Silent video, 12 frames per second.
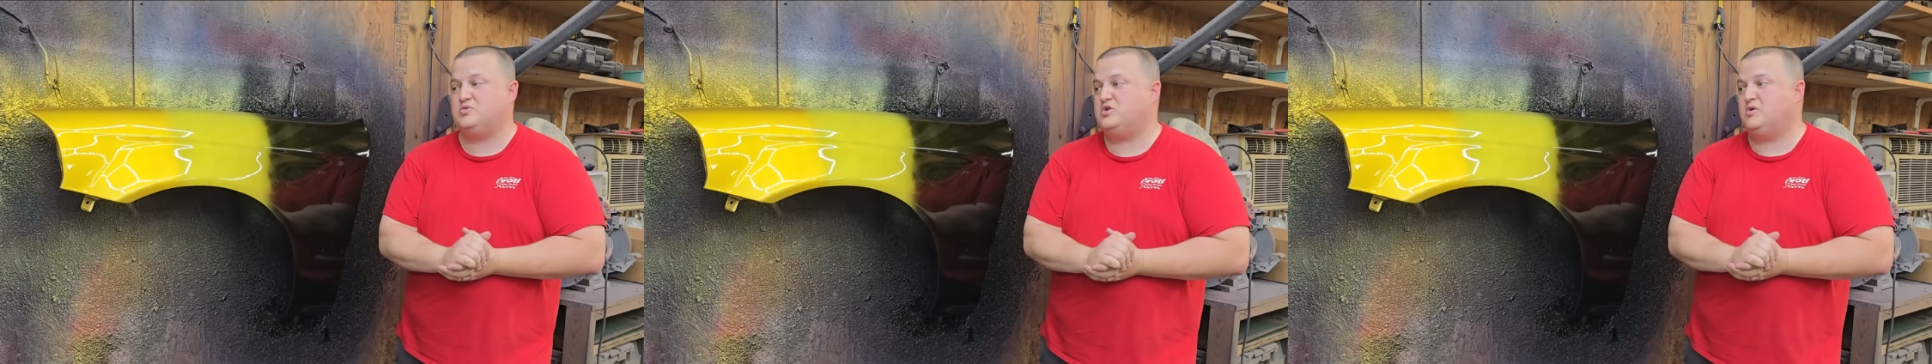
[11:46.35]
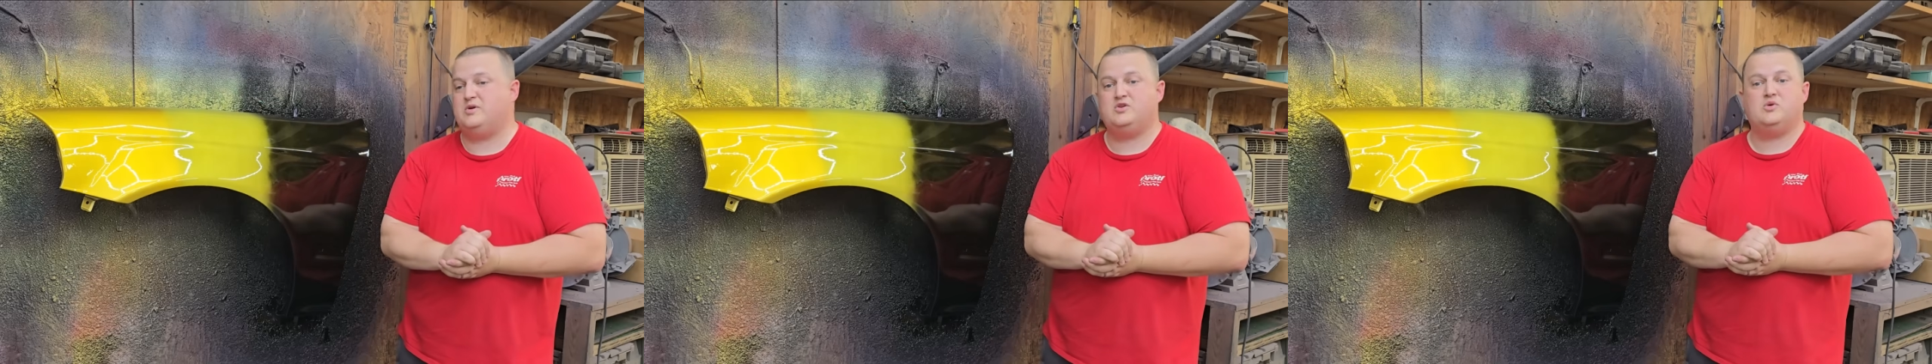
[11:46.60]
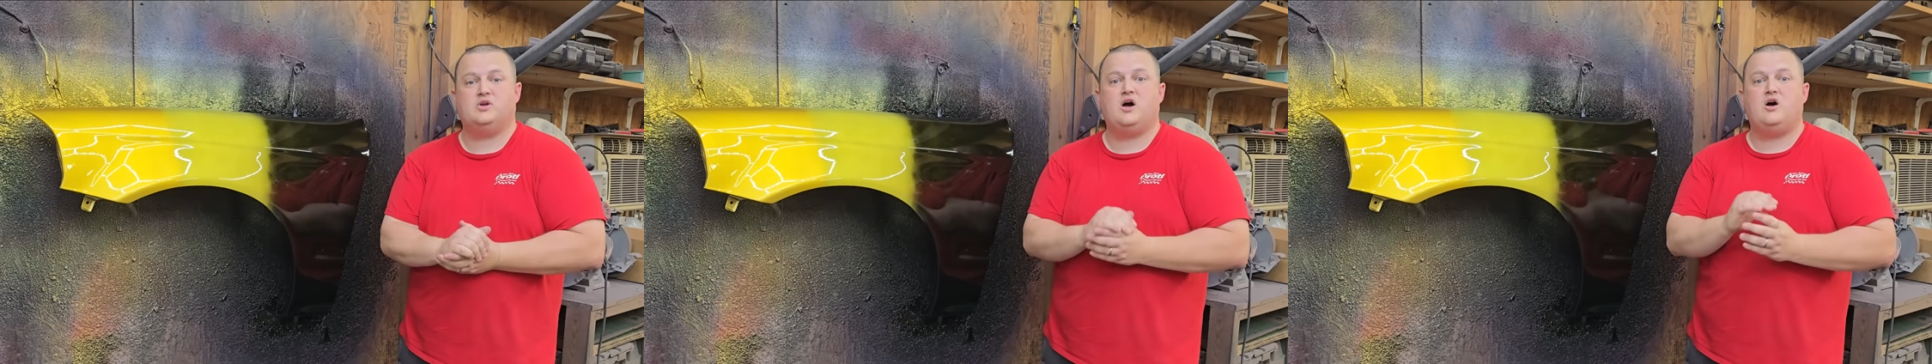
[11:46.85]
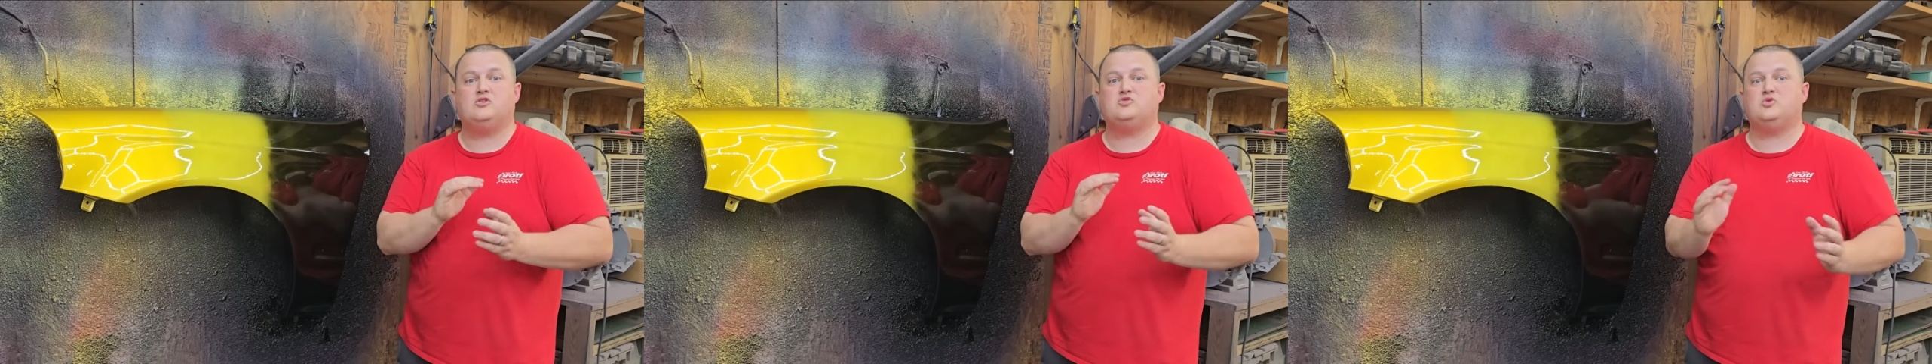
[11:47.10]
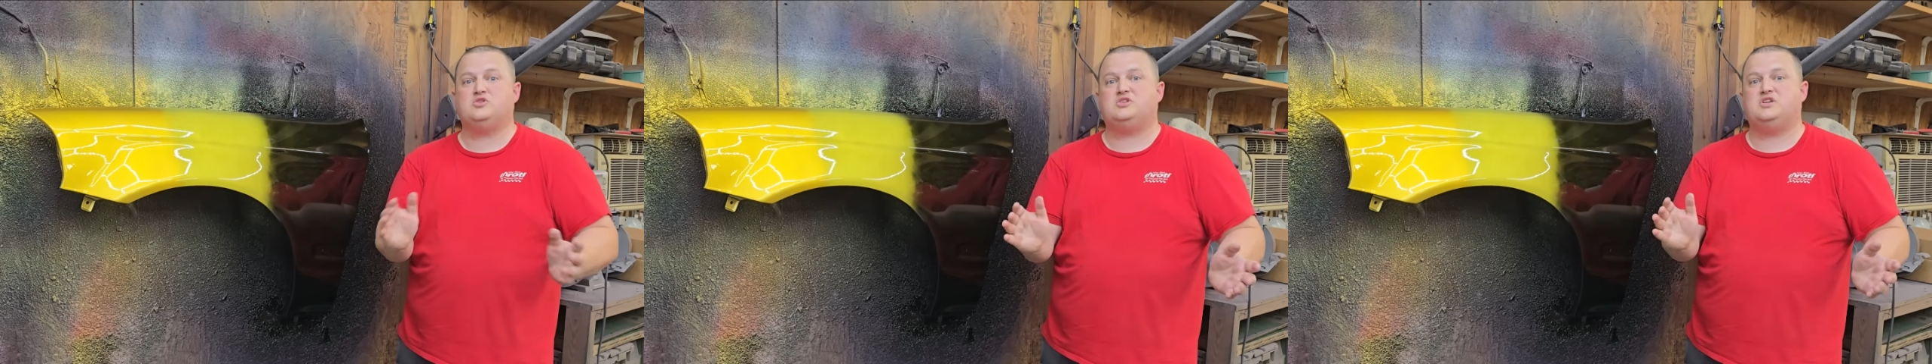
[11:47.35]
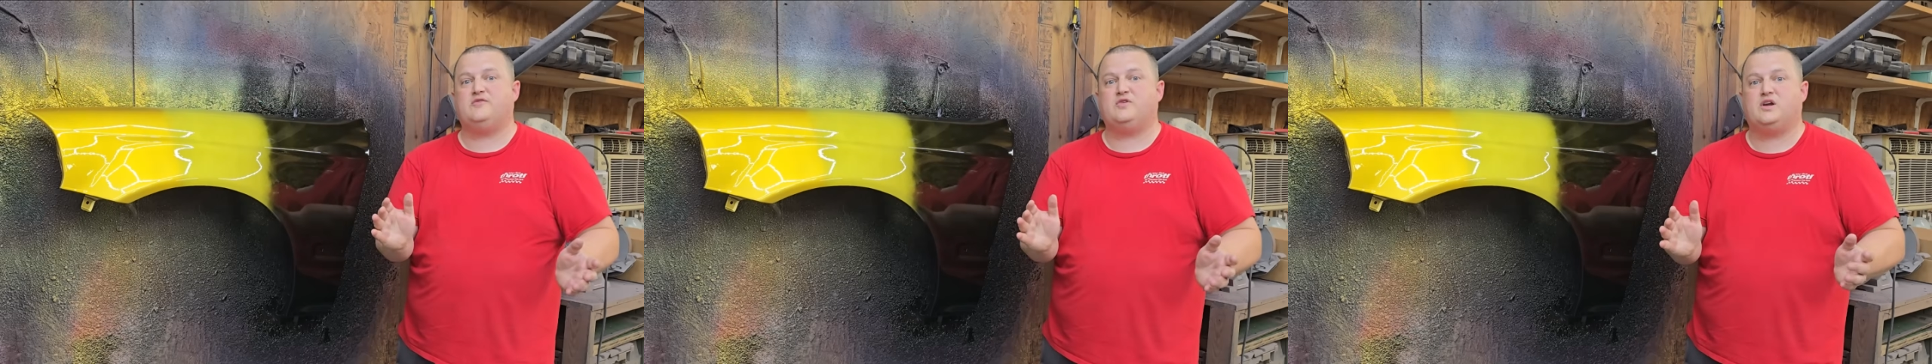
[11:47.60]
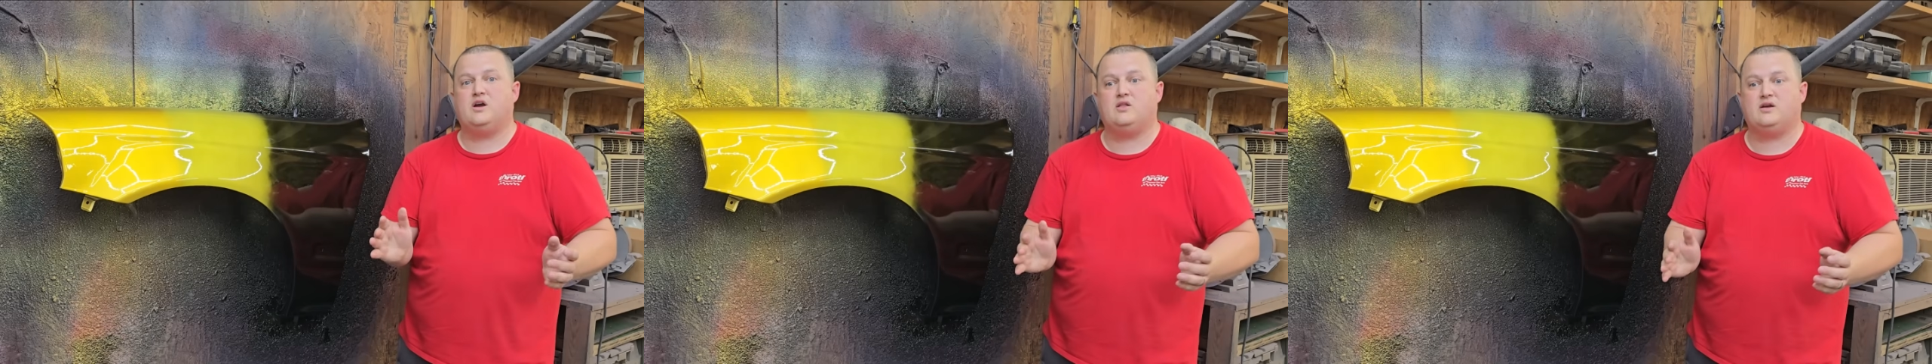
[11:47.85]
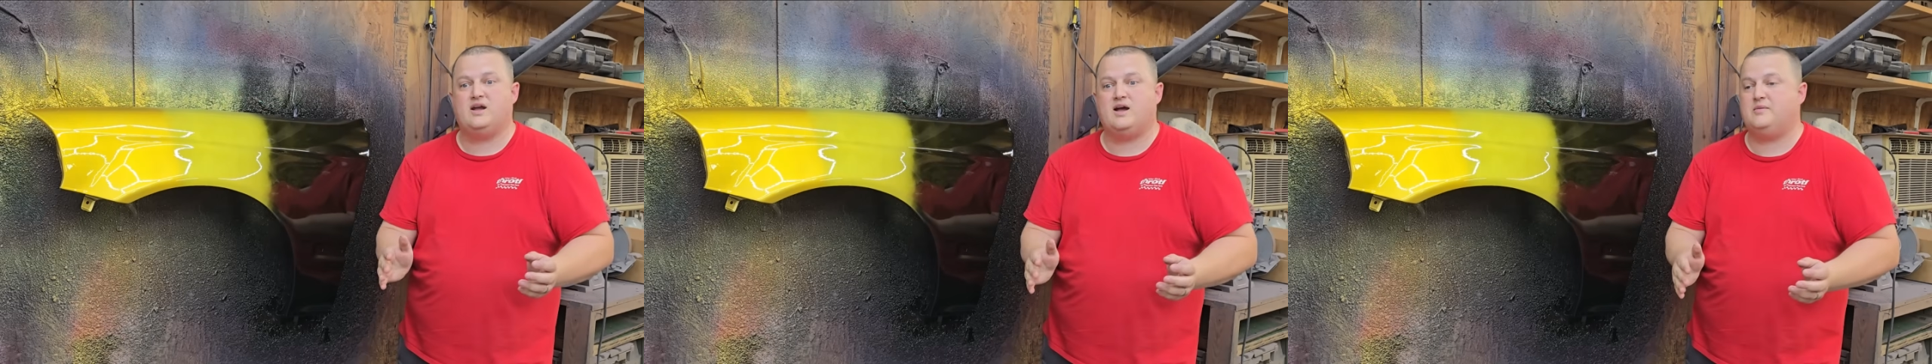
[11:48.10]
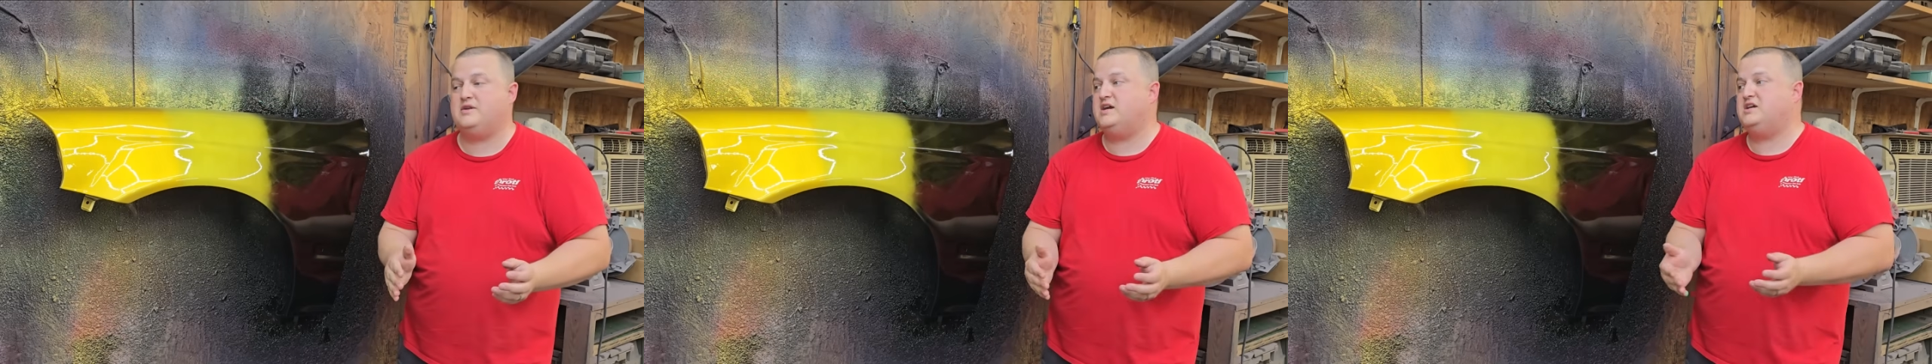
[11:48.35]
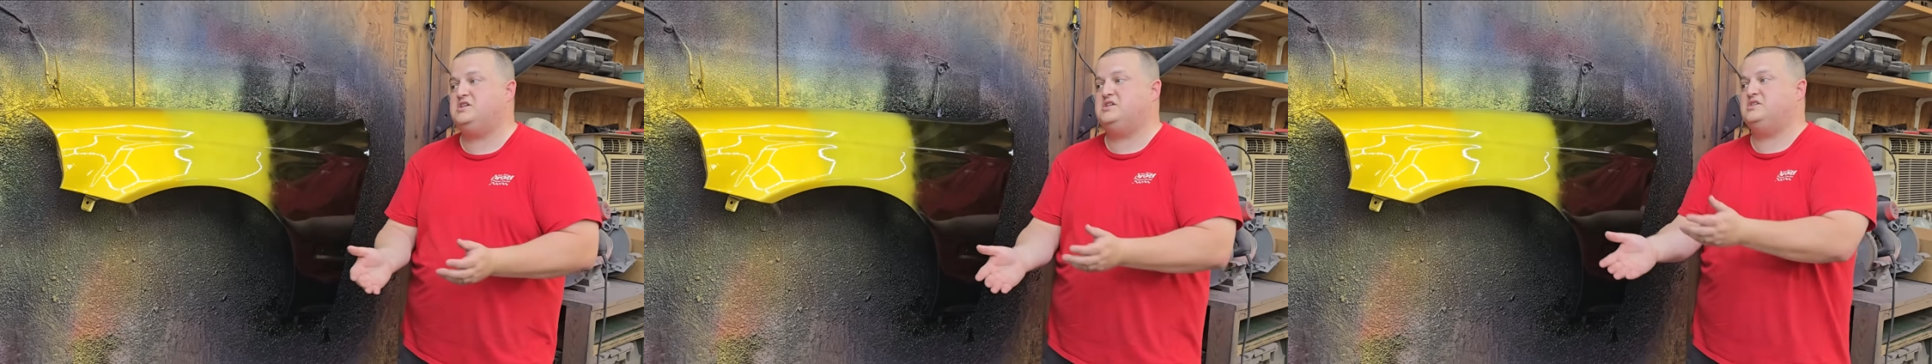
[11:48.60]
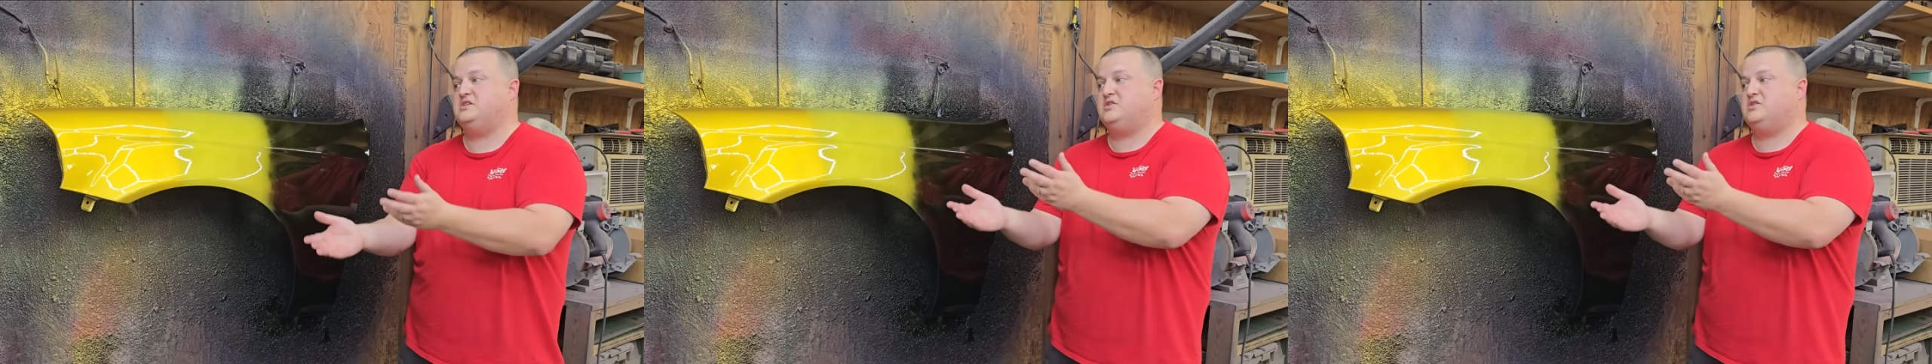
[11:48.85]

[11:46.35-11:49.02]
We're going to be doing all sorts of different color combinations